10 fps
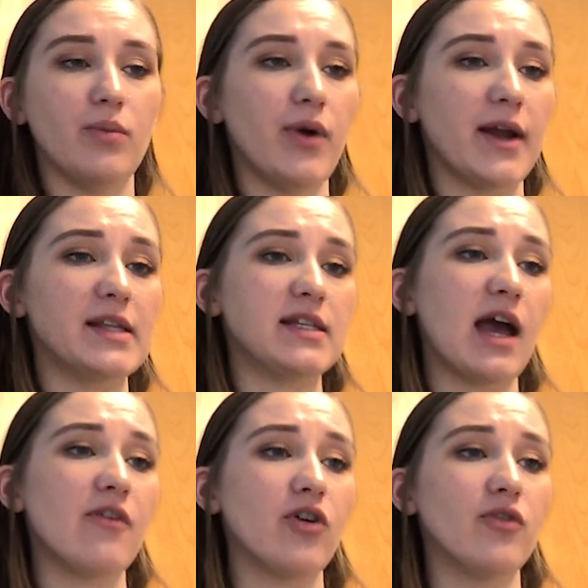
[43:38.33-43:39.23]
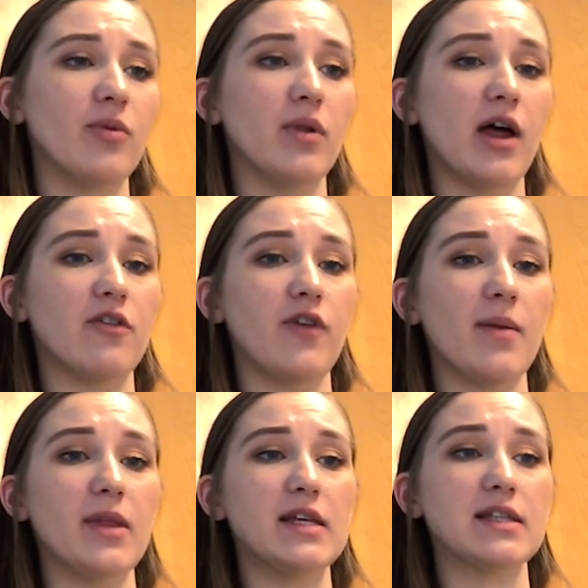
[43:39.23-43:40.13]
pregnancy. I've heard from a lot of
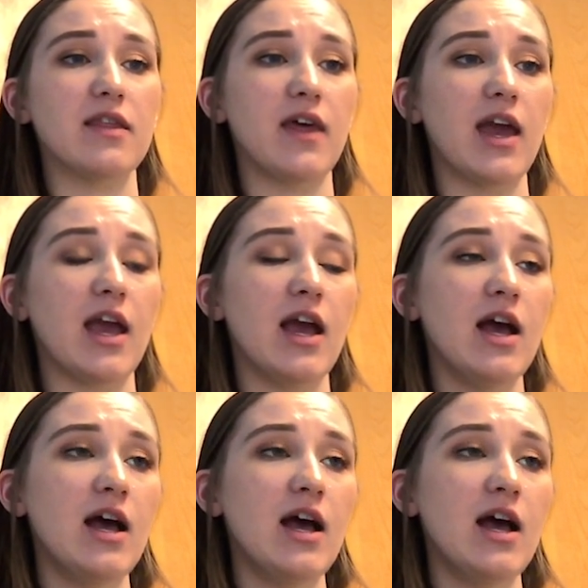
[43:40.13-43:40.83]
families that they